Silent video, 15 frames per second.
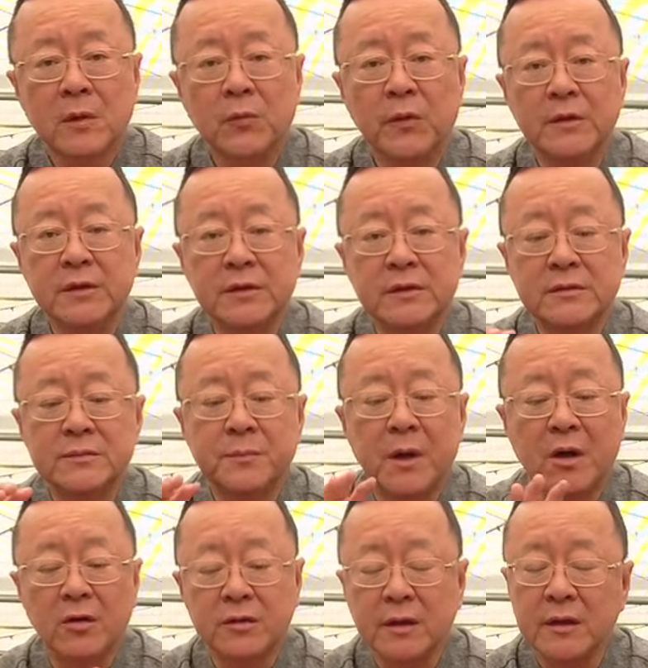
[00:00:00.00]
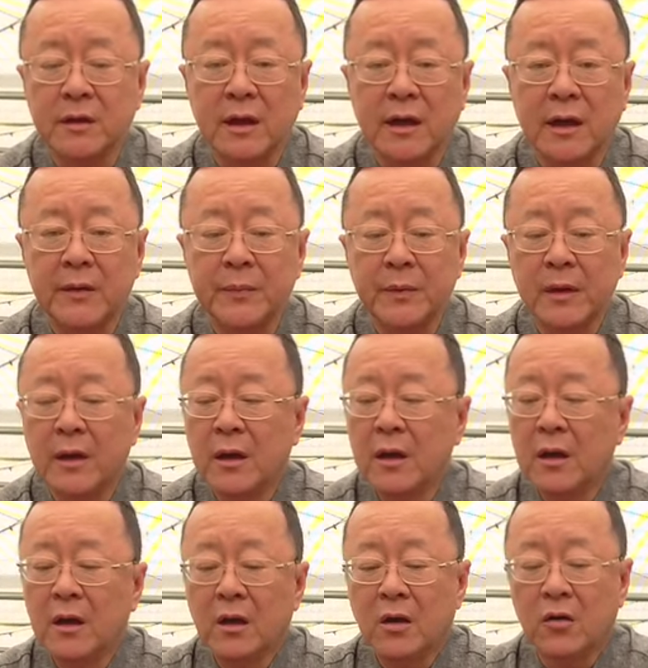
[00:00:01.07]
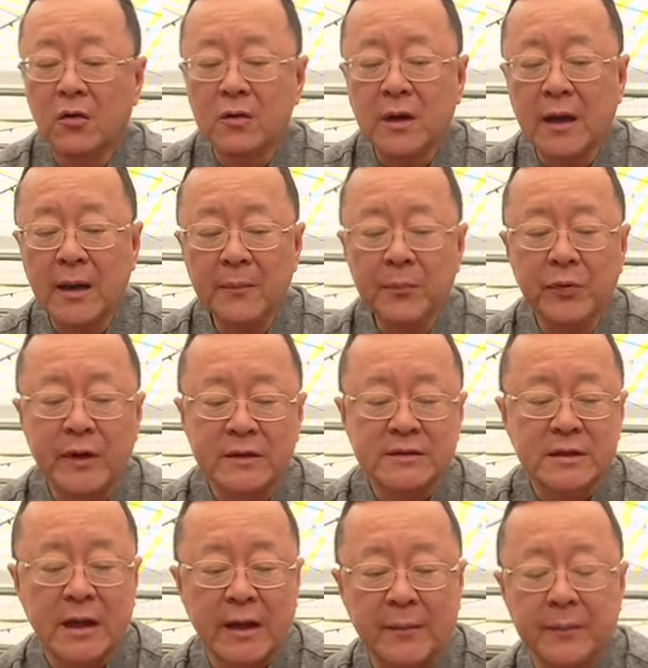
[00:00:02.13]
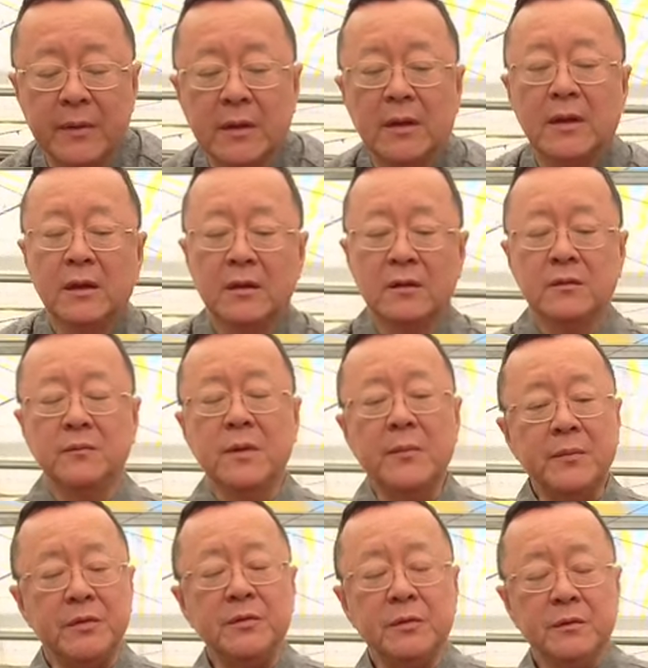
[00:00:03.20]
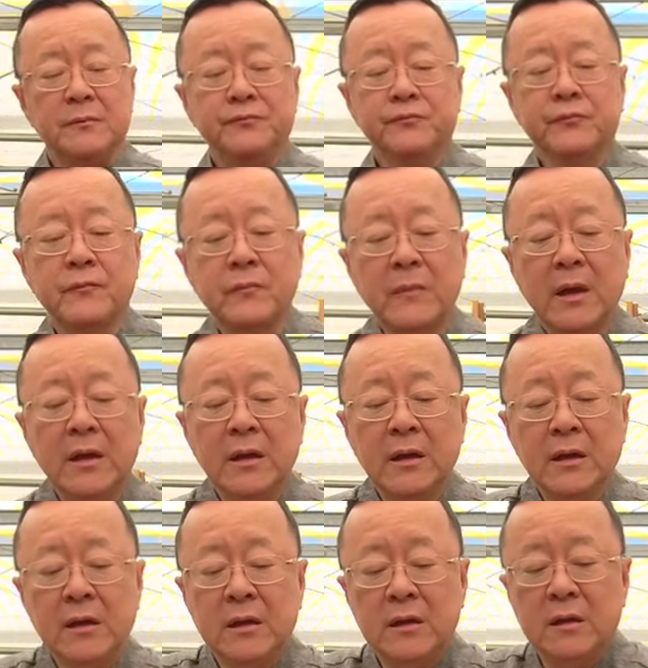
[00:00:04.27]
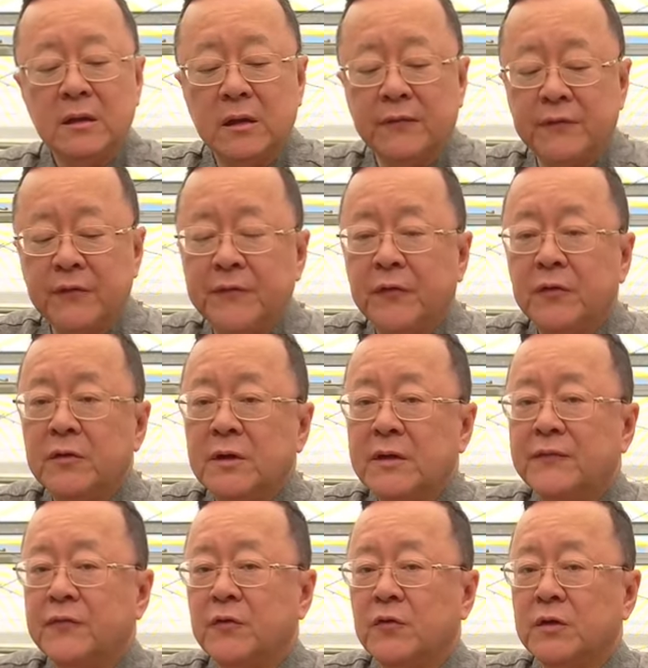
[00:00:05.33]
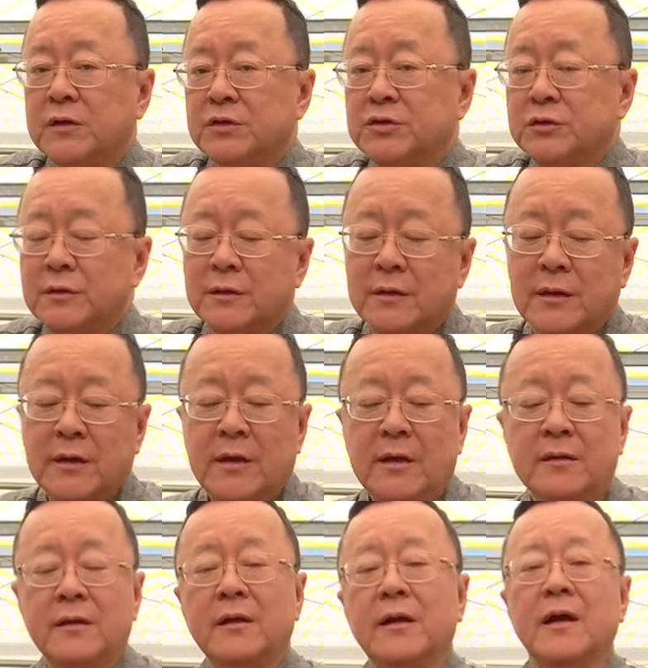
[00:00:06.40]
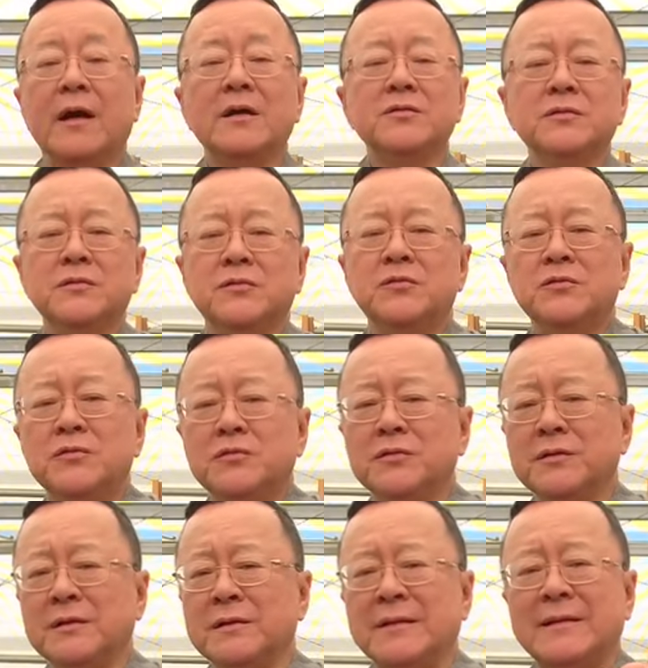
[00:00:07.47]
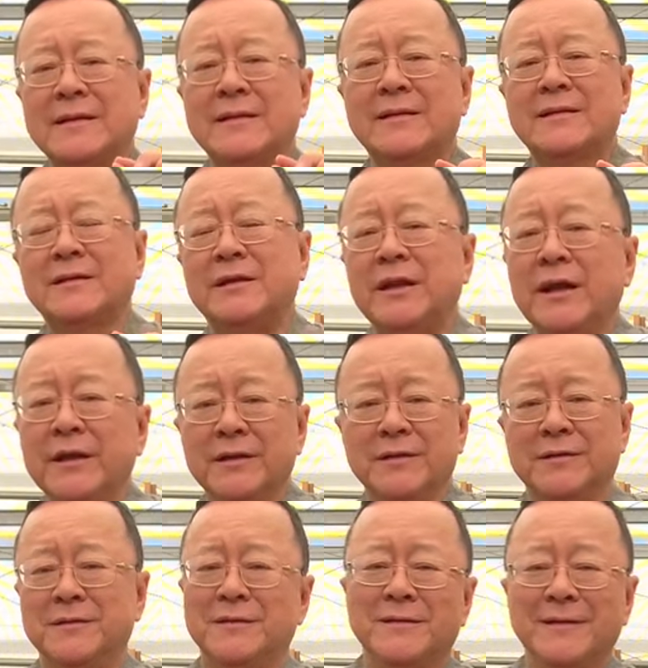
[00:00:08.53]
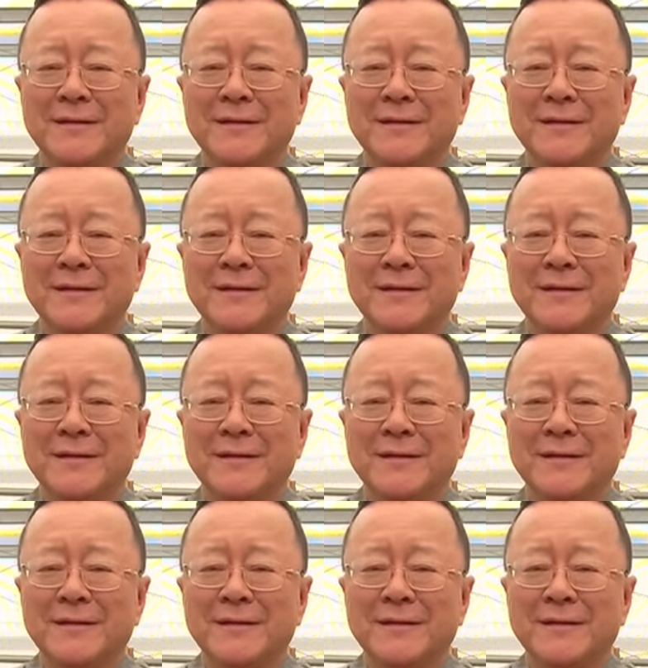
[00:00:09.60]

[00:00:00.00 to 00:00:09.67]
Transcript: whether it's Maudiae type or complex type, remember, if you feel the foliage, they're actually really thinner,